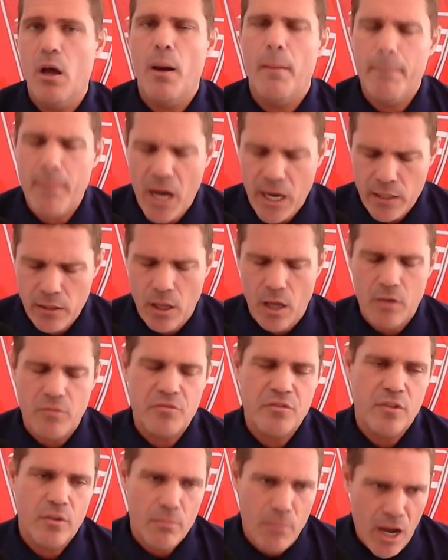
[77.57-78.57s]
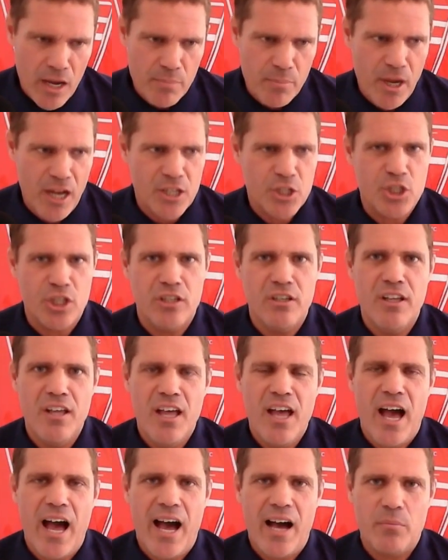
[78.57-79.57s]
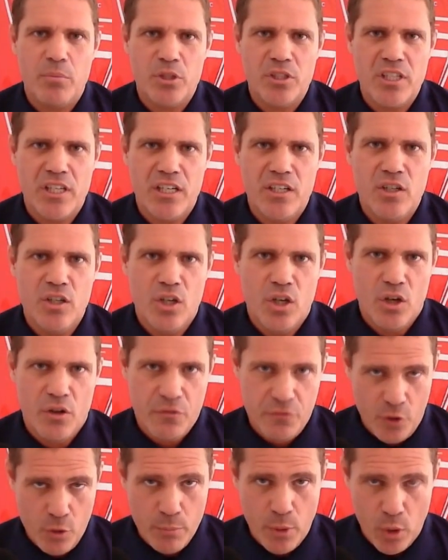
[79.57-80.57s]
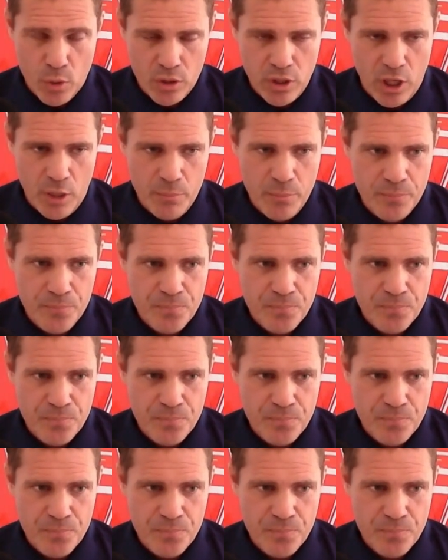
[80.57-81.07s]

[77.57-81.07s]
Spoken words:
my love, my passion, Aberdeen Football Club.